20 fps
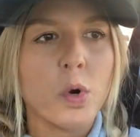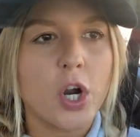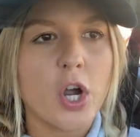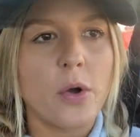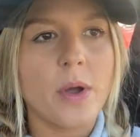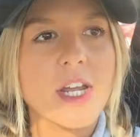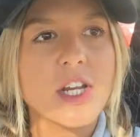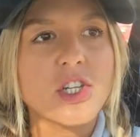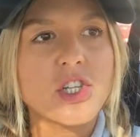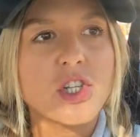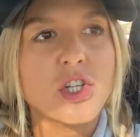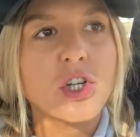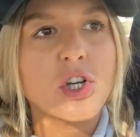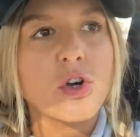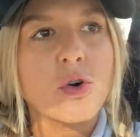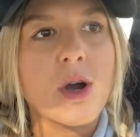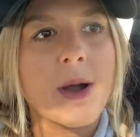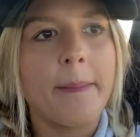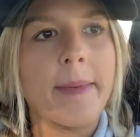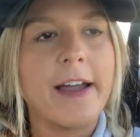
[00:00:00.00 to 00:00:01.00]
we're going
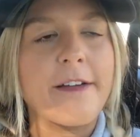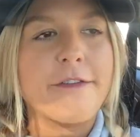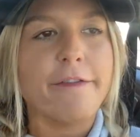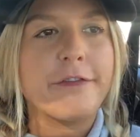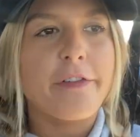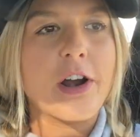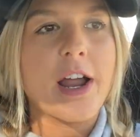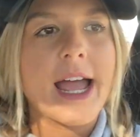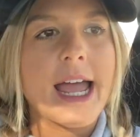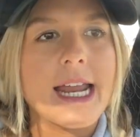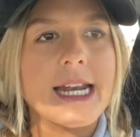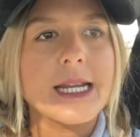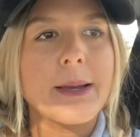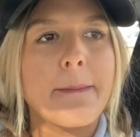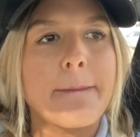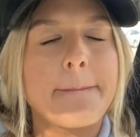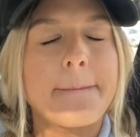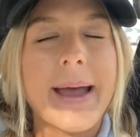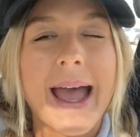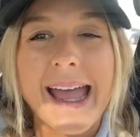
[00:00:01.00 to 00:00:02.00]
to my friend
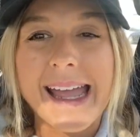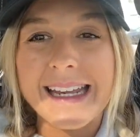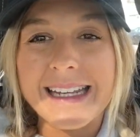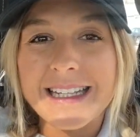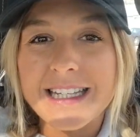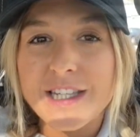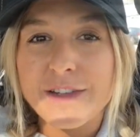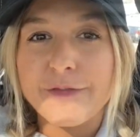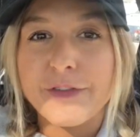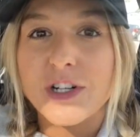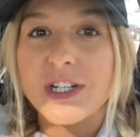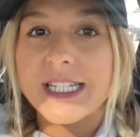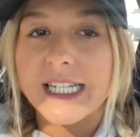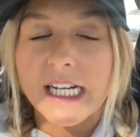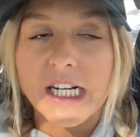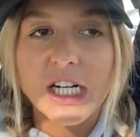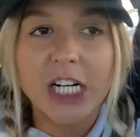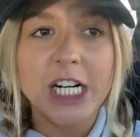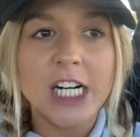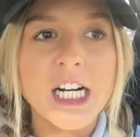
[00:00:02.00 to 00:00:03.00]
Ben's for
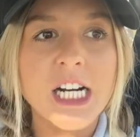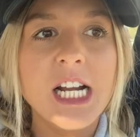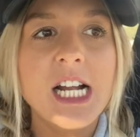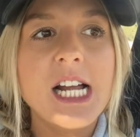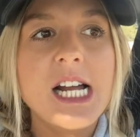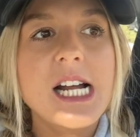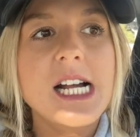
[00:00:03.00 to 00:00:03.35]
dinner,